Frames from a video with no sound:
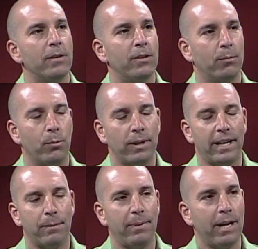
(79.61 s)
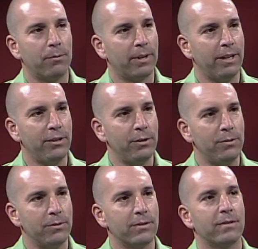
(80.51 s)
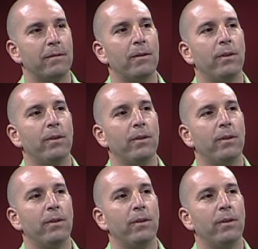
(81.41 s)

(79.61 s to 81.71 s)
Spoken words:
Talk about what kind of paint we're going to use,